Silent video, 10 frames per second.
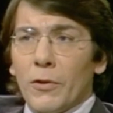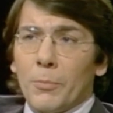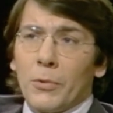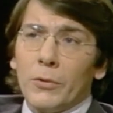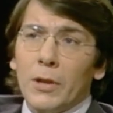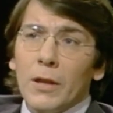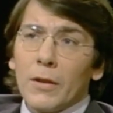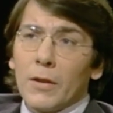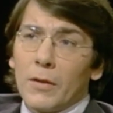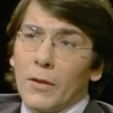the
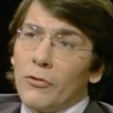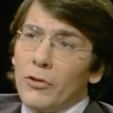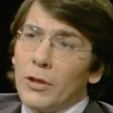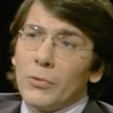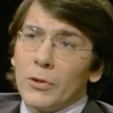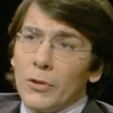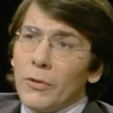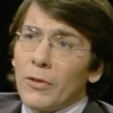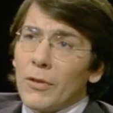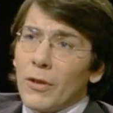proteins that this gene
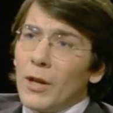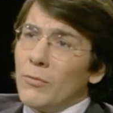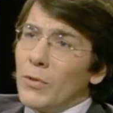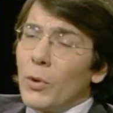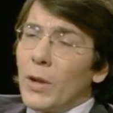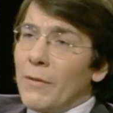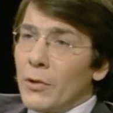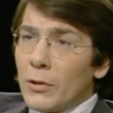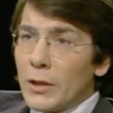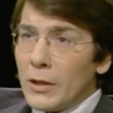produces, we will have
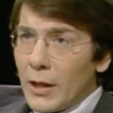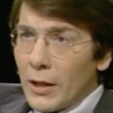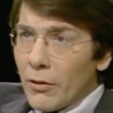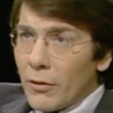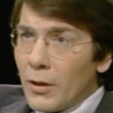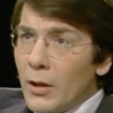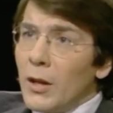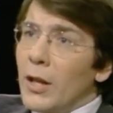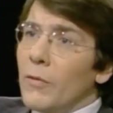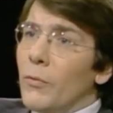an early test.
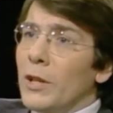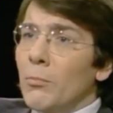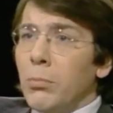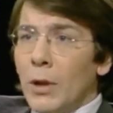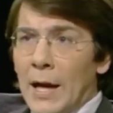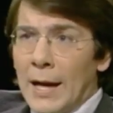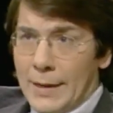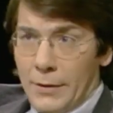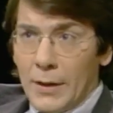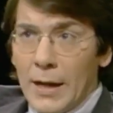And if we can
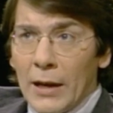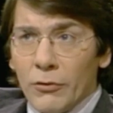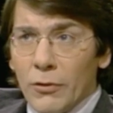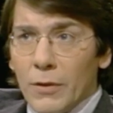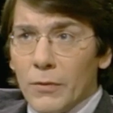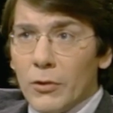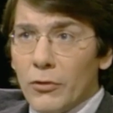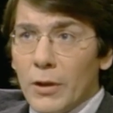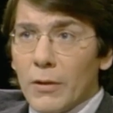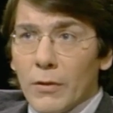block the actions of the
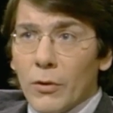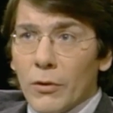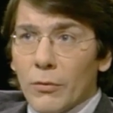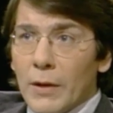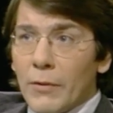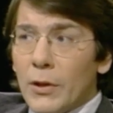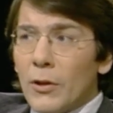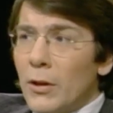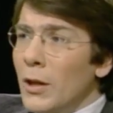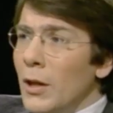genes, of course, we'll have a
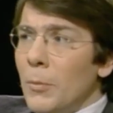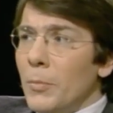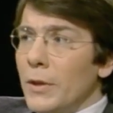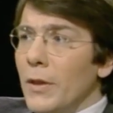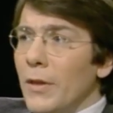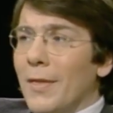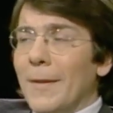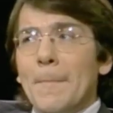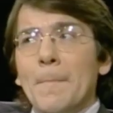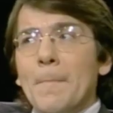cure. But this,